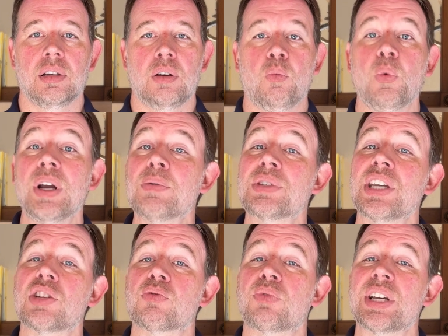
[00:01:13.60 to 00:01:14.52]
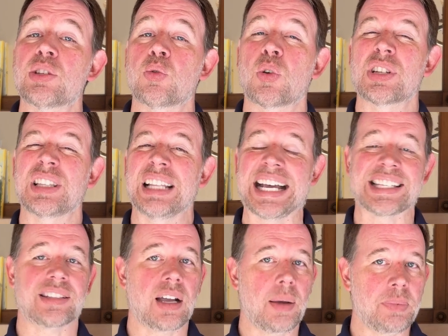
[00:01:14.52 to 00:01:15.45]
When was each resource
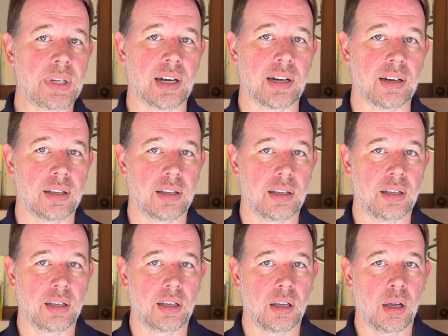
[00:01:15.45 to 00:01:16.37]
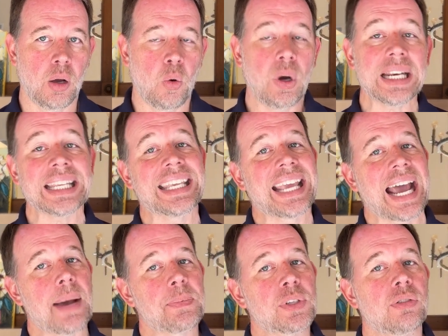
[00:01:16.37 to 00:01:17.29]
last updated? What
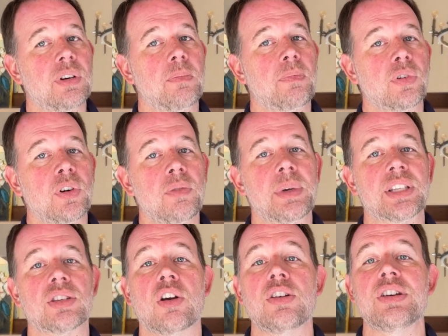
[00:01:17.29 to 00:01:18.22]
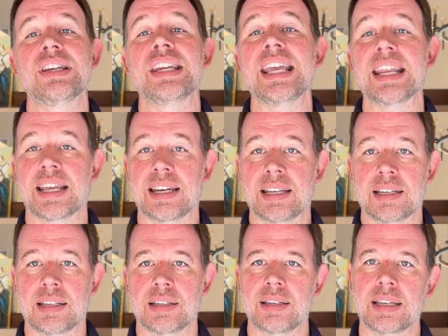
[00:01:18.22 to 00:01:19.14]
gaps or improvements are
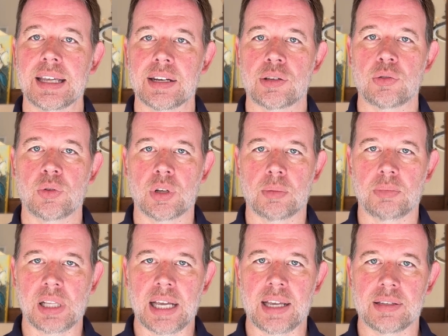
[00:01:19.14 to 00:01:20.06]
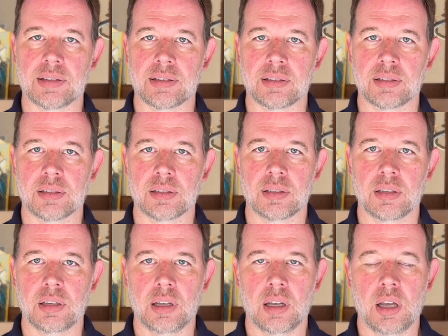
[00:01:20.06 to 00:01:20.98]
needed to get it to a good place?
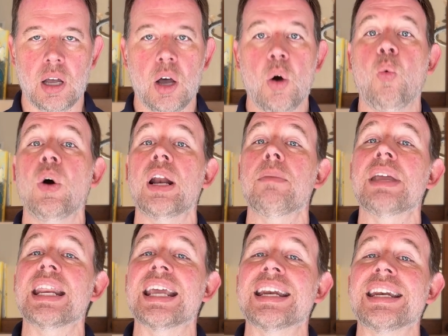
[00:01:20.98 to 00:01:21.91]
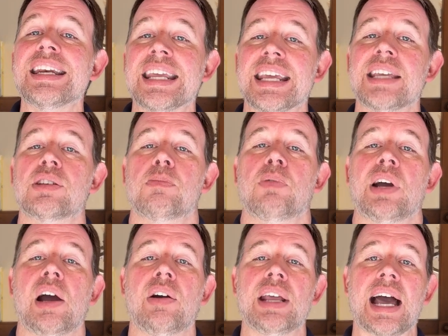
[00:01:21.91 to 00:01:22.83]
What immediate needs or
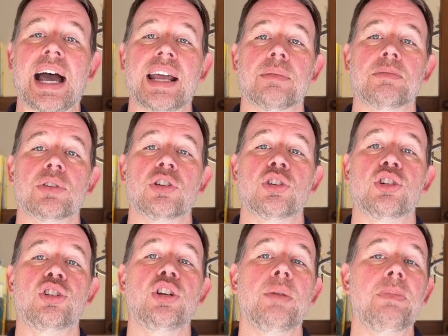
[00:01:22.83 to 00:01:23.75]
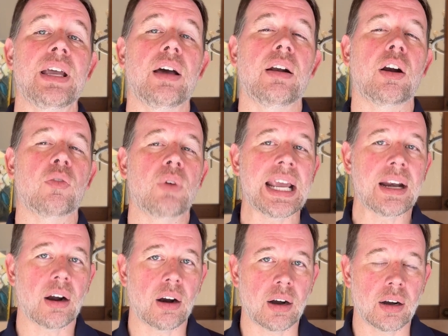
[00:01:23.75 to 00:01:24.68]
priority items should be on our
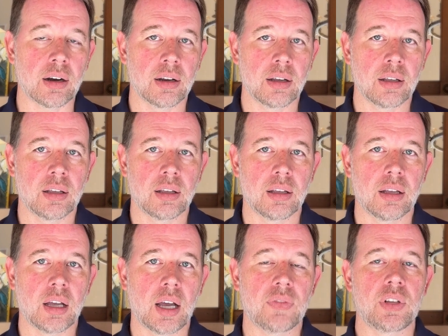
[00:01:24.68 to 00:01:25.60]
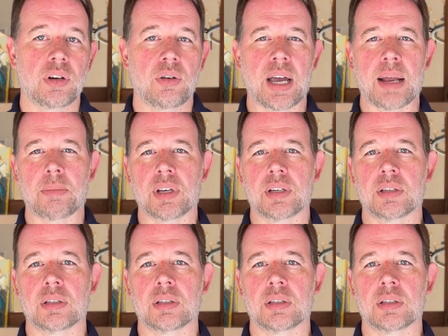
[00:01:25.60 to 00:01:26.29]
radar of the new admin?